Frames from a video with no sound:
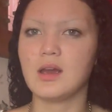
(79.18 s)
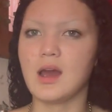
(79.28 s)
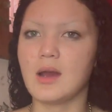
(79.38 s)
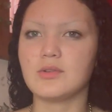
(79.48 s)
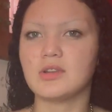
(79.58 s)

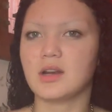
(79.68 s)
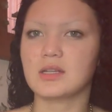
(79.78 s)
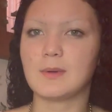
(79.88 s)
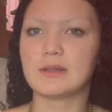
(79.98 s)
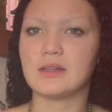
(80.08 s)
I was not
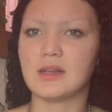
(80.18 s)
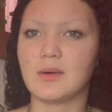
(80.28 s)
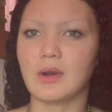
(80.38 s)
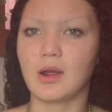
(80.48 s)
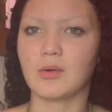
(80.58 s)
expecting to get
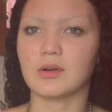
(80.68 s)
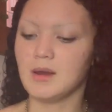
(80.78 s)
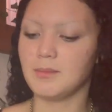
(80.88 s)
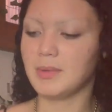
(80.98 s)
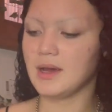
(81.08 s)
what I
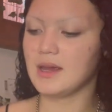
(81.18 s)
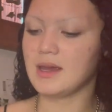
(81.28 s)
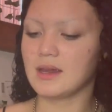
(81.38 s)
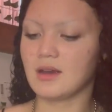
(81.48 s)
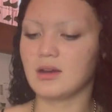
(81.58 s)
ordered. But
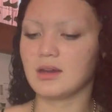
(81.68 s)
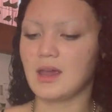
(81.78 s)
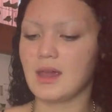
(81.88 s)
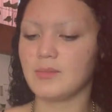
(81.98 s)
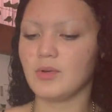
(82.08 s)
it
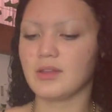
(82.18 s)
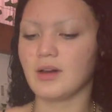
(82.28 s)
came with,